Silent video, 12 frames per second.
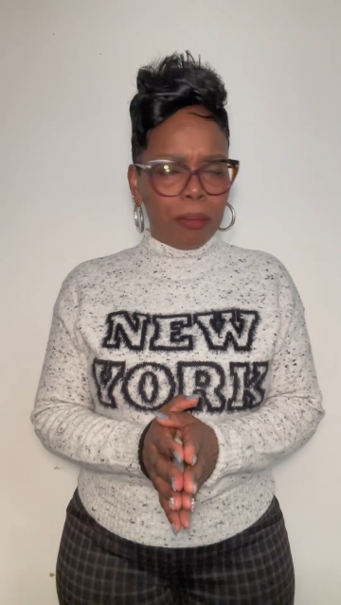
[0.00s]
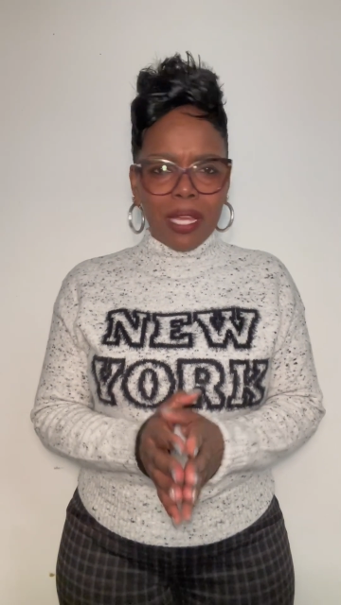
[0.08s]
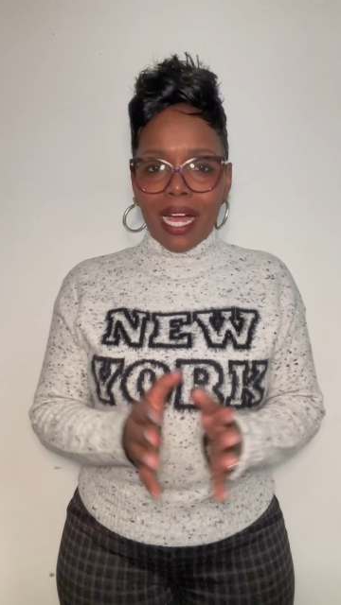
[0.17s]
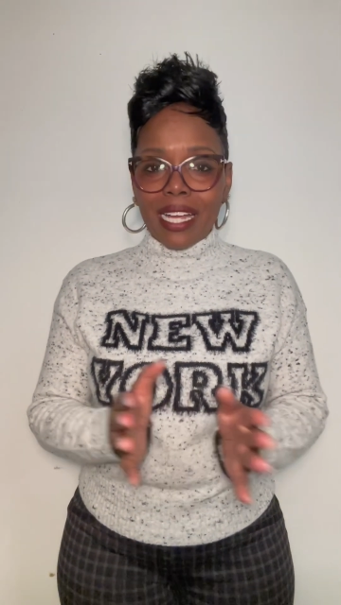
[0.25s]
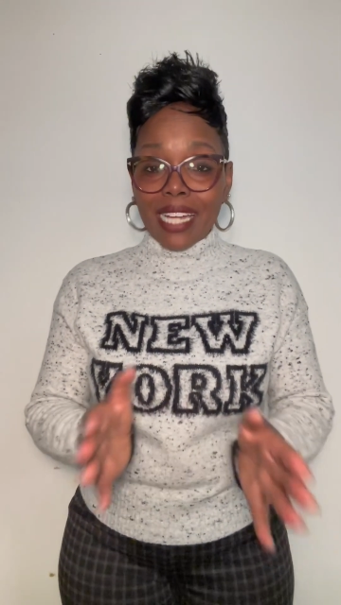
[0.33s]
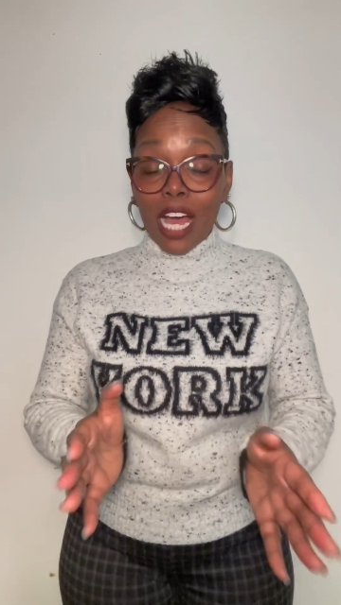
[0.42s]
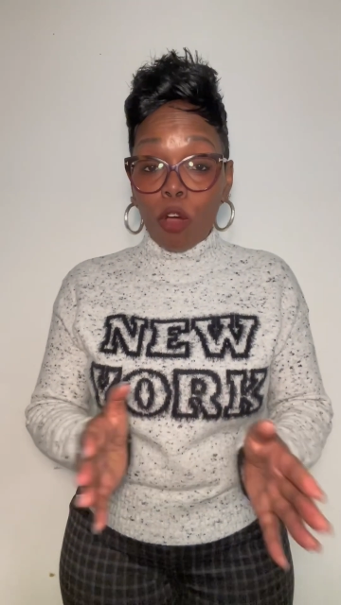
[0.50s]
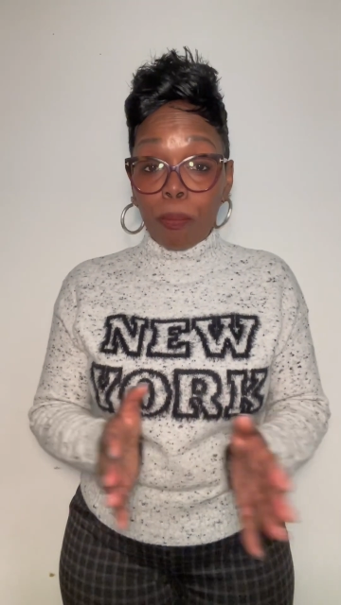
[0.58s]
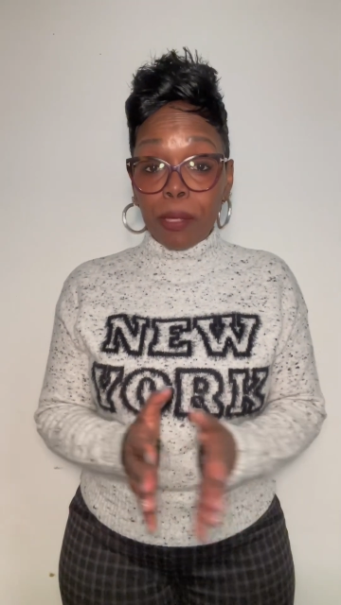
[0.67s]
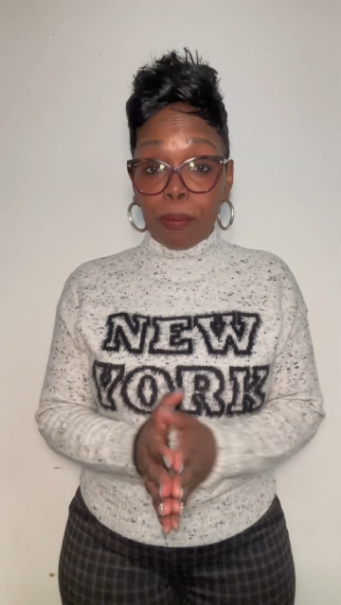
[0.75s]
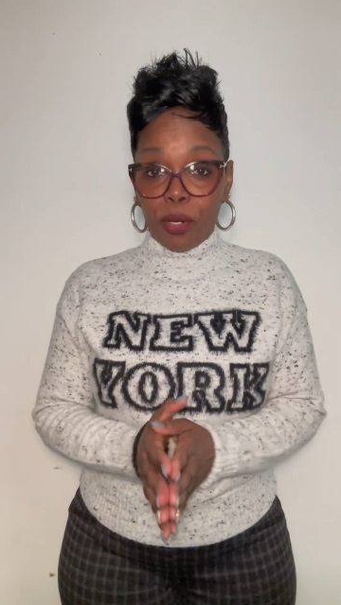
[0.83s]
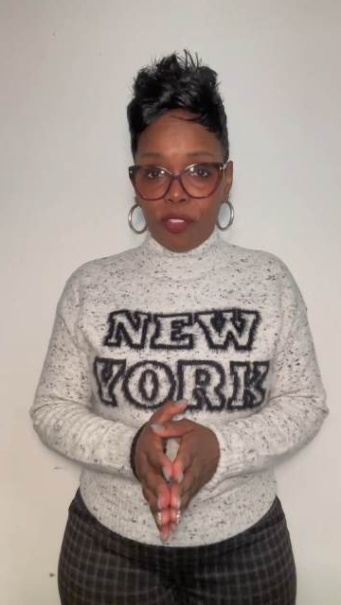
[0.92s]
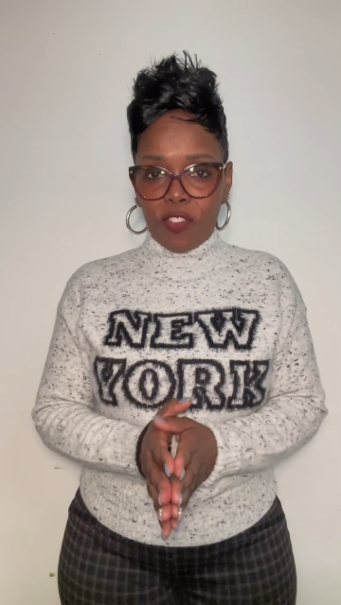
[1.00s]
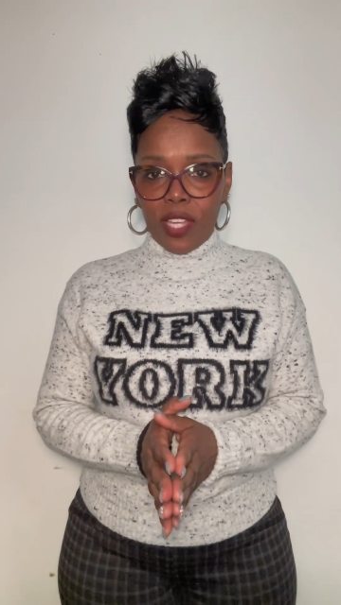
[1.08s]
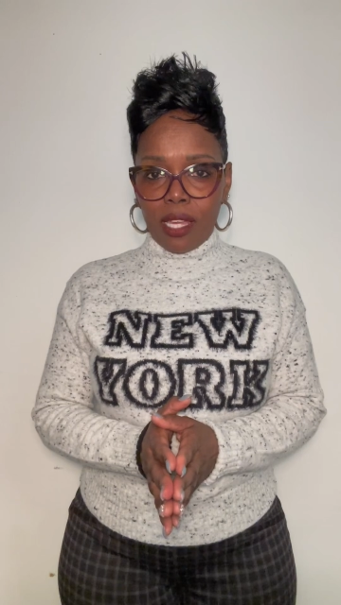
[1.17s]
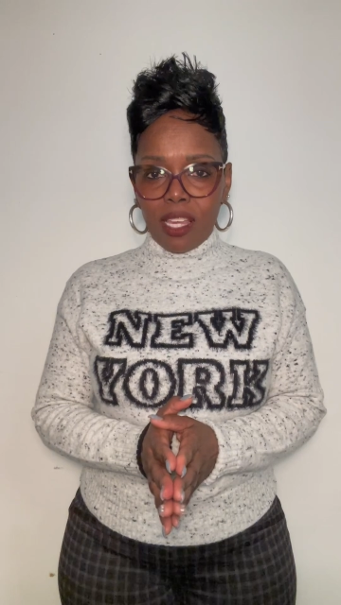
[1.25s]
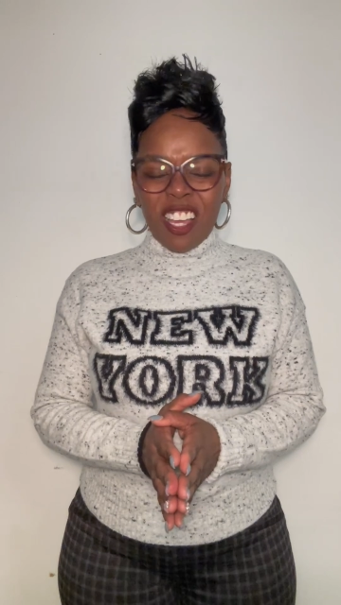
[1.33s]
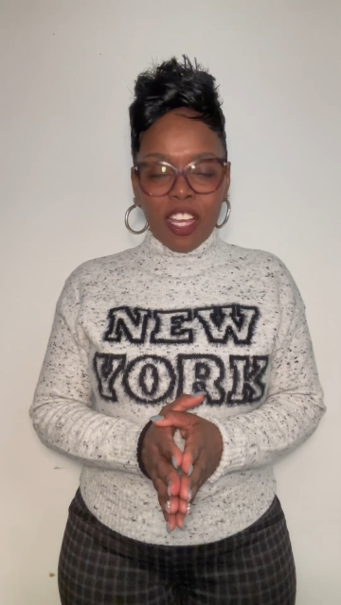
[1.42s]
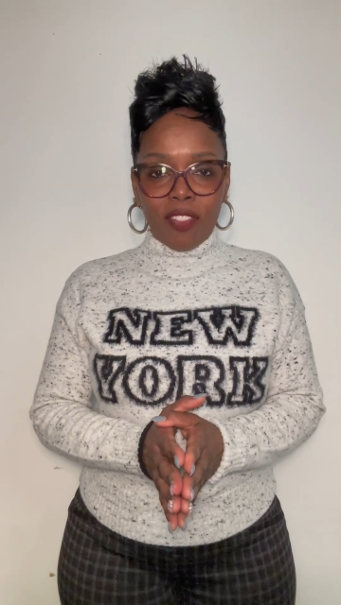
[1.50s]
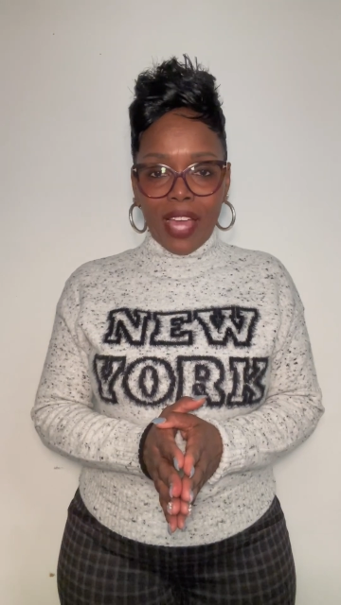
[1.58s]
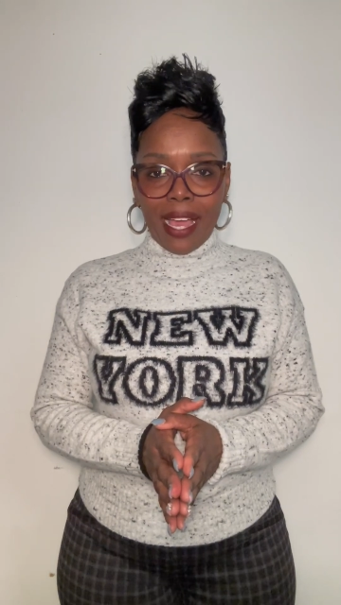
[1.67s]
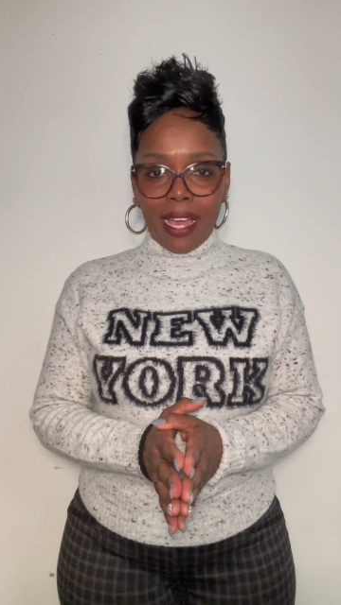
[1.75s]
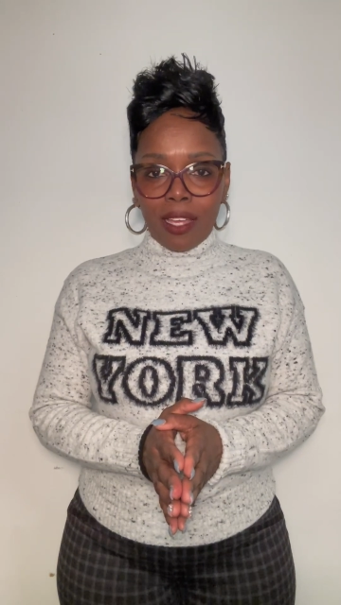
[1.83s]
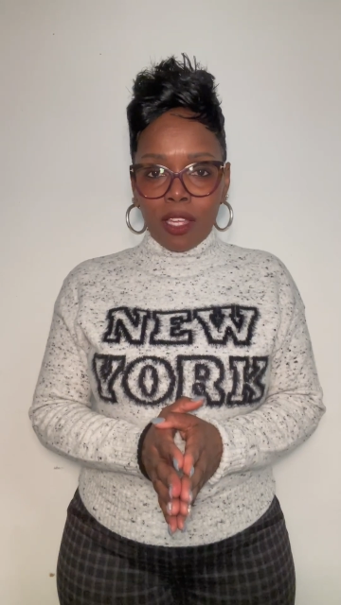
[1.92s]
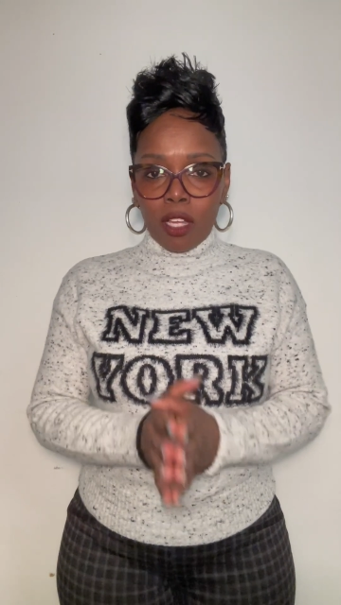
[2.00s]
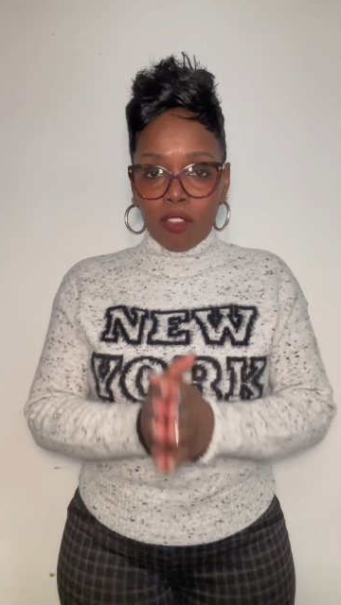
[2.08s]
allow people to think that